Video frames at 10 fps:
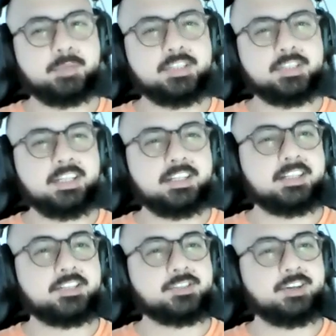You said
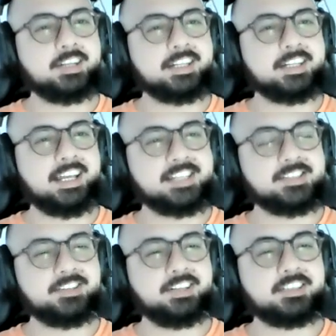it started
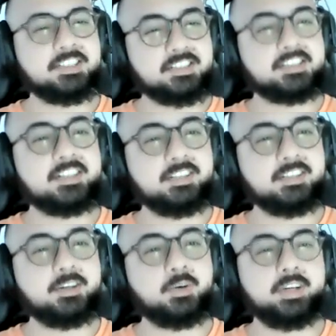last night, it's still
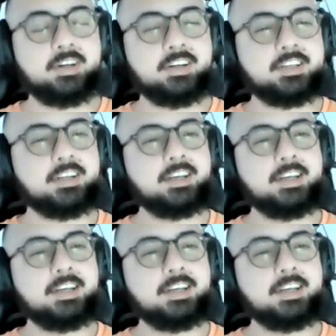going on.